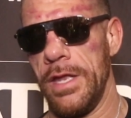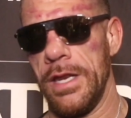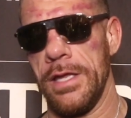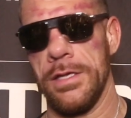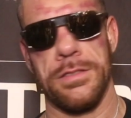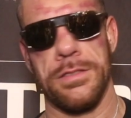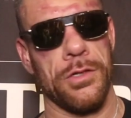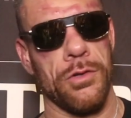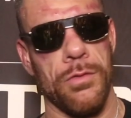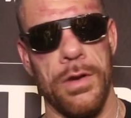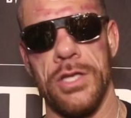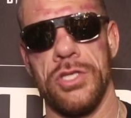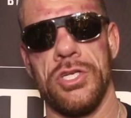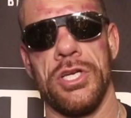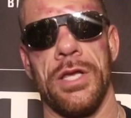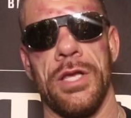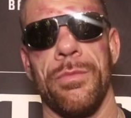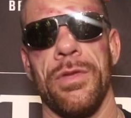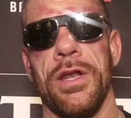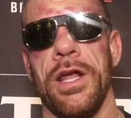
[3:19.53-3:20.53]
he is a great
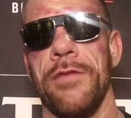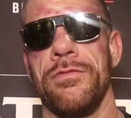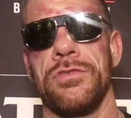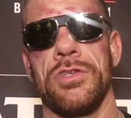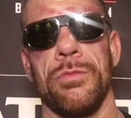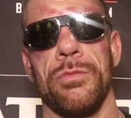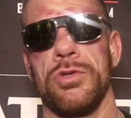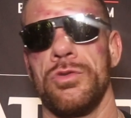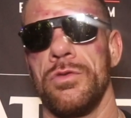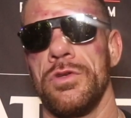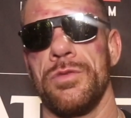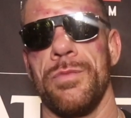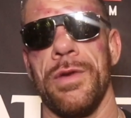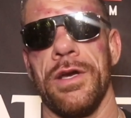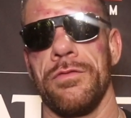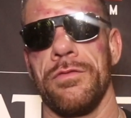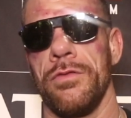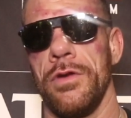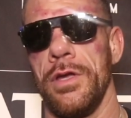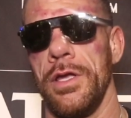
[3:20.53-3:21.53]
champion. I have so much
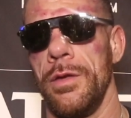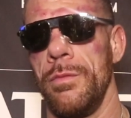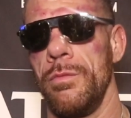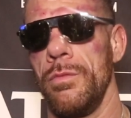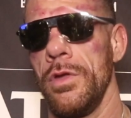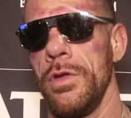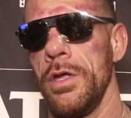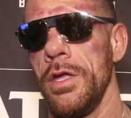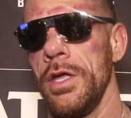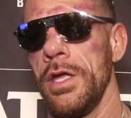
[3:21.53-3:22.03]
respect for him.